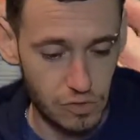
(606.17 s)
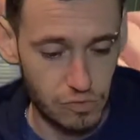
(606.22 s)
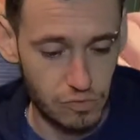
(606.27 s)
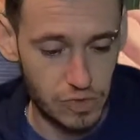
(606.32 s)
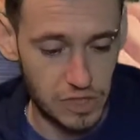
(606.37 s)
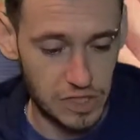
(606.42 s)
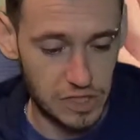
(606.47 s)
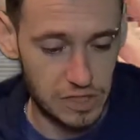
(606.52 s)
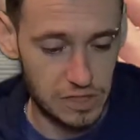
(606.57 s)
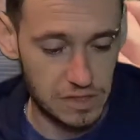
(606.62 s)

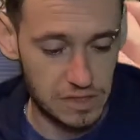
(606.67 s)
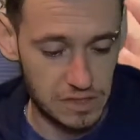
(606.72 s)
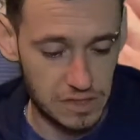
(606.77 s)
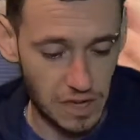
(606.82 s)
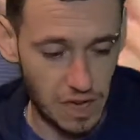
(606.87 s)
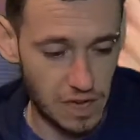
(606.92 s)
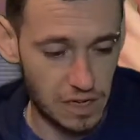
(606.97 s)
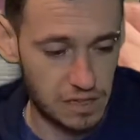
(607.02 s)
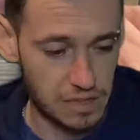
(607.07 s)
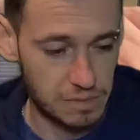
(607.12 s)
Richard
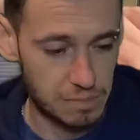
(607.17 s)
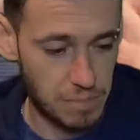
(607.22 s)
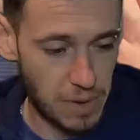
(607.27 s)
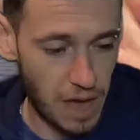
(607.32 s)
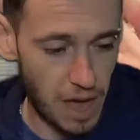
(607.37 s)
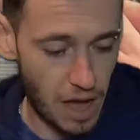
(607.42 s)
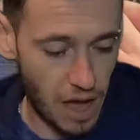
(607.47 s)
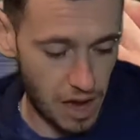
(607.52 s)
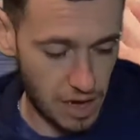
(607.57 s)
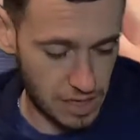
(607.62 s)
Stark's
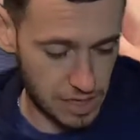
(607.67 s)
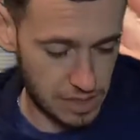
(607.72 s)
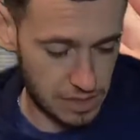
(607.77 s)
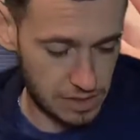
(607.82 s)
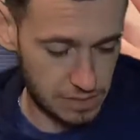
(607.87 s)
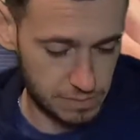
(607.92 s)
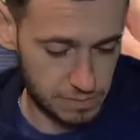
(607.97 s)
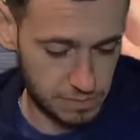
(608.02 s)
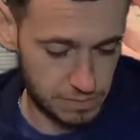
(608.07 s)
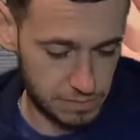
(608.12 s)

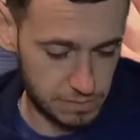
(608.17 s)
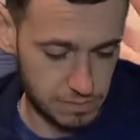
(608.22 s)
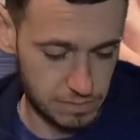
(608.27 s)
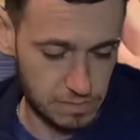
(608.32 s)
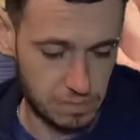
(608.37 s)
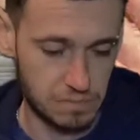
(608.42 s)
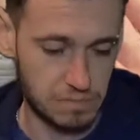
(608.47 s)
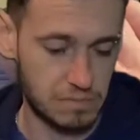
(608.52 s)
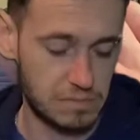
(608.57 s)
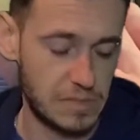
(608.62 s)
Parker.
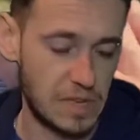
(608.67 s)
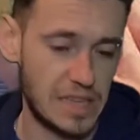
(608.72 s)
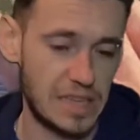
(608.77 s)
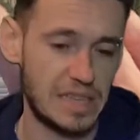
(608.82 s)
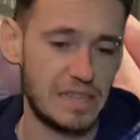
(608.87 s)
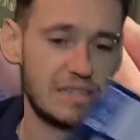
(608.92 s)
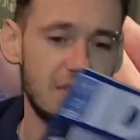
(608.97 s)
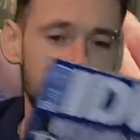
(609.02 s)
This